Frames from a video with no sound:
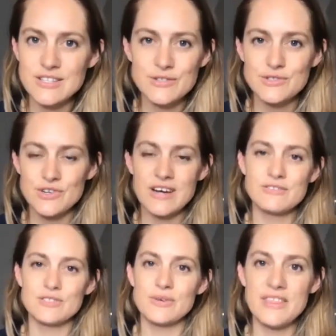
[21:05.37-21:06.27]
You do not have
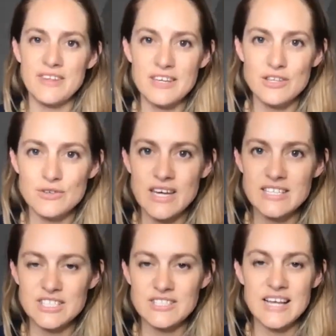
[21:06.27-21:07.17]
to do anything. You can
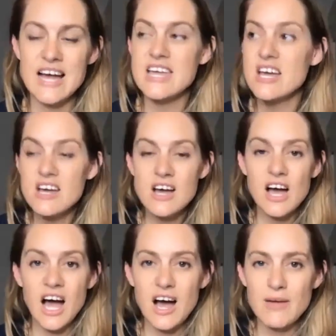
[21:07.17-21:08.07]
just say,
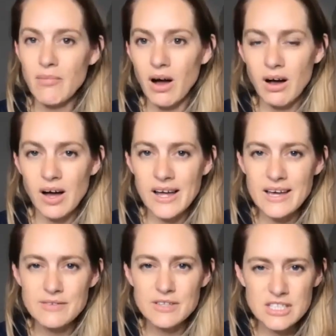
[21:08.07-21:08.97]
I
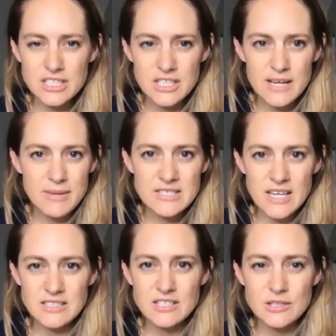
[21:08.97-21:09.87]
have a condition that makes
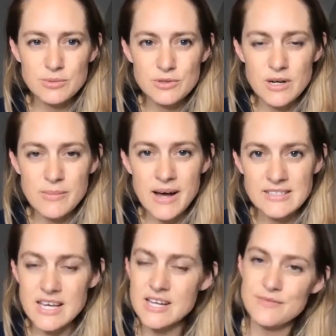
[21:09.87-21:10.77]
it unsuitable to wear a
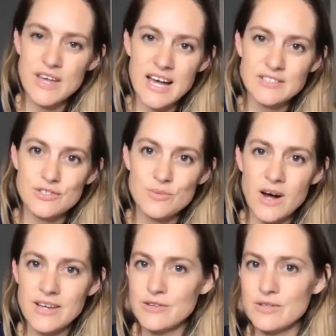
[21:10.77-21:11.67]
mask. And if they ask you
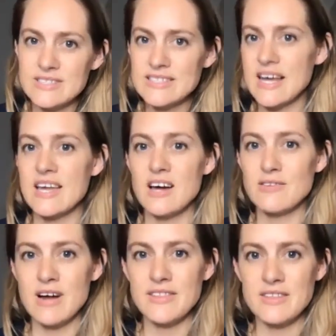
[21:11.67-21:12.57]
why, you can say, I'd
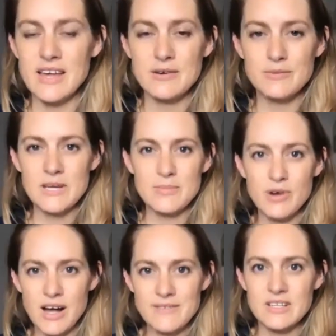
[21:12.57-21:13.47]
rather that would be a
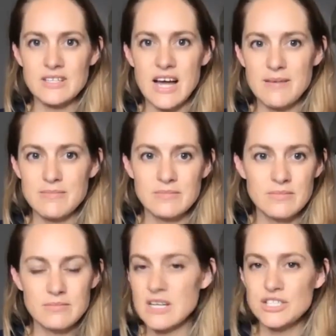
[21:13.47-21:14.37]
private
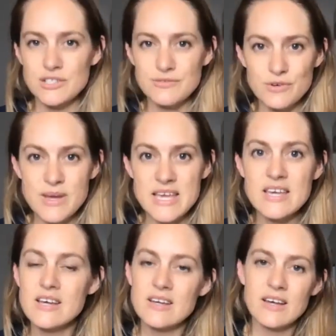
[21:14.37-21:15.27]
issue for me.
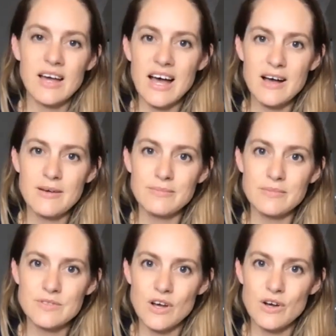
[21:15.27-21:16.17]

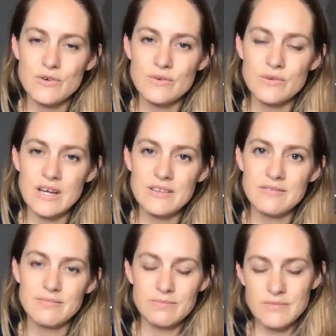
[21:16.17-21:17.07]
So
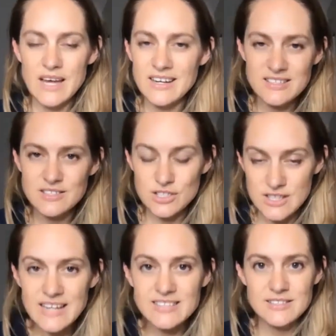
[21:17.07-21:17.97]
that is
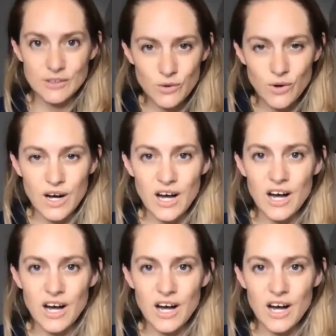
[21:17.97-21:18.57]
the law.